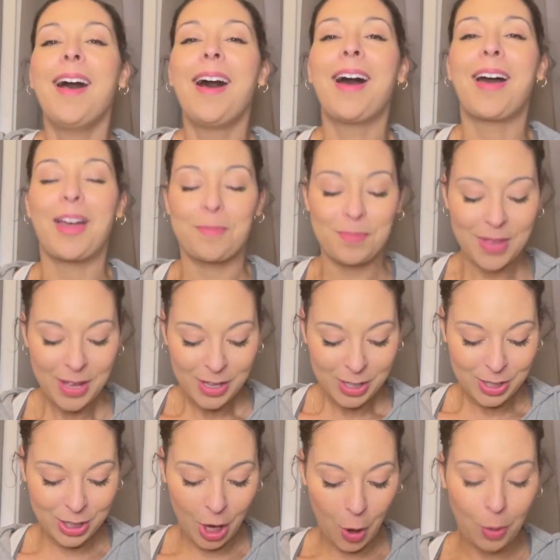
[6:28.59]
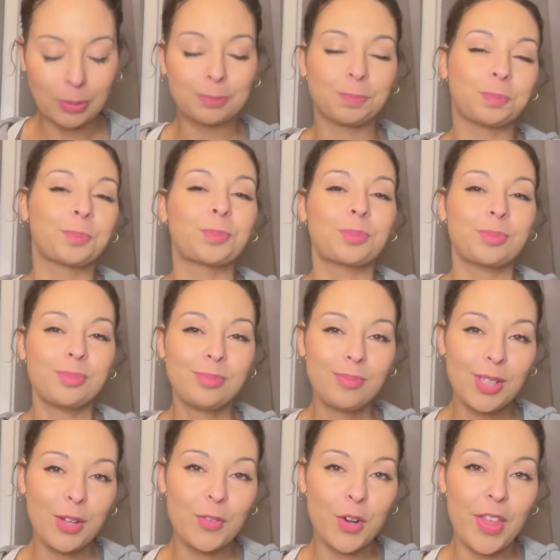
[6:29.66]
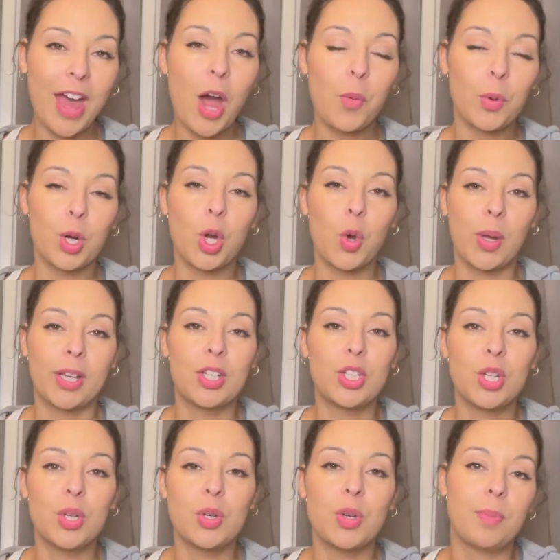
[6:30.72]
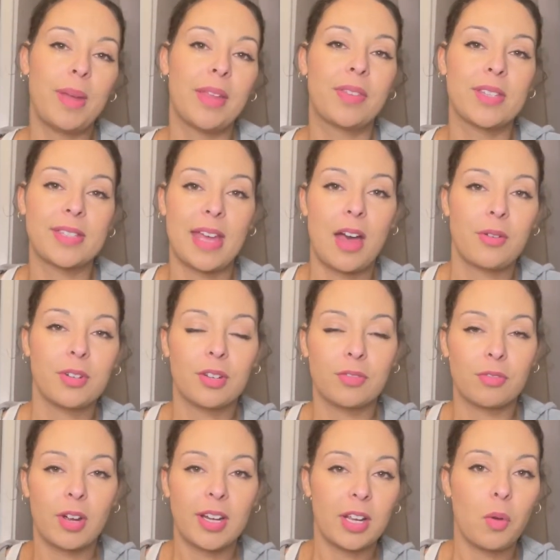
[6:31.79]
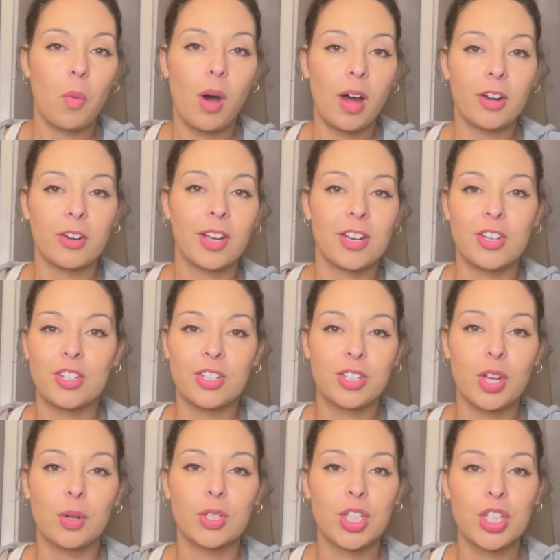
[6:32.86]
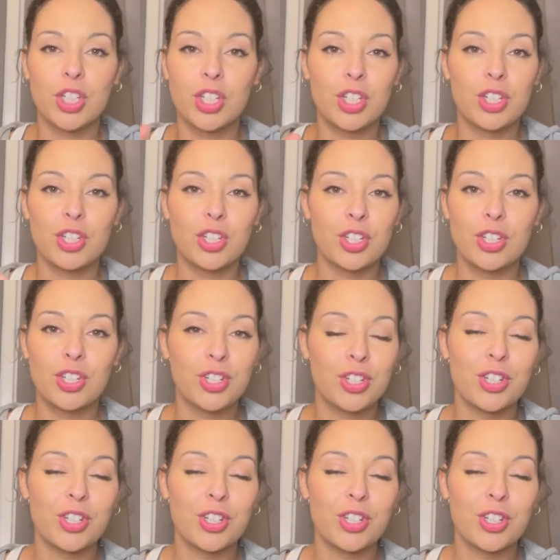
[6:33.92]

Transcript: Um, so for that, we're going to make the sound of running water and just go shh